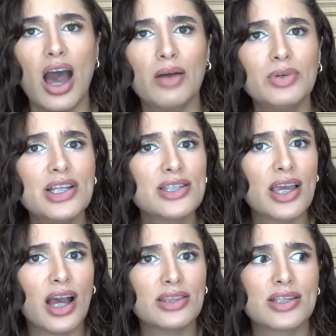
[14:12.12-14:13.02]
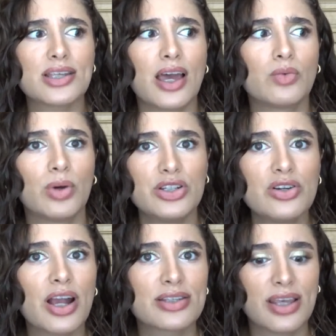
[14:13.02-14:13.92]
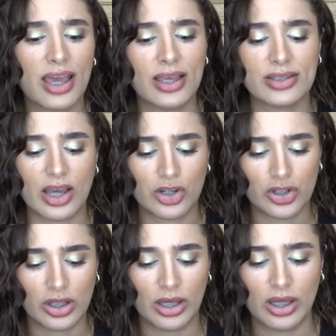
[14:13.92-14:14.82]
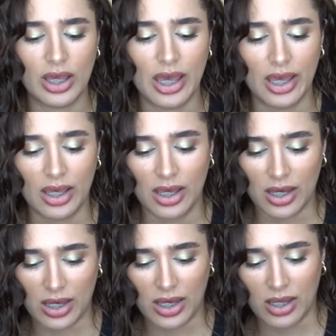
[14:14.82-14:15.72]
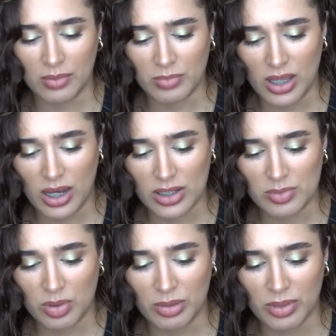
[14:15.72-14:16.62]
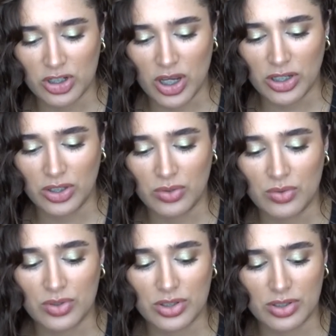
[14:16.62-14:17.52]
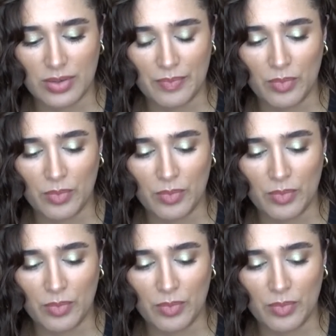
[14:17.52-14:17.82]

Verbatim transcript: I want to say I got this at Winter SAS actually, um, and it's pretty much unused.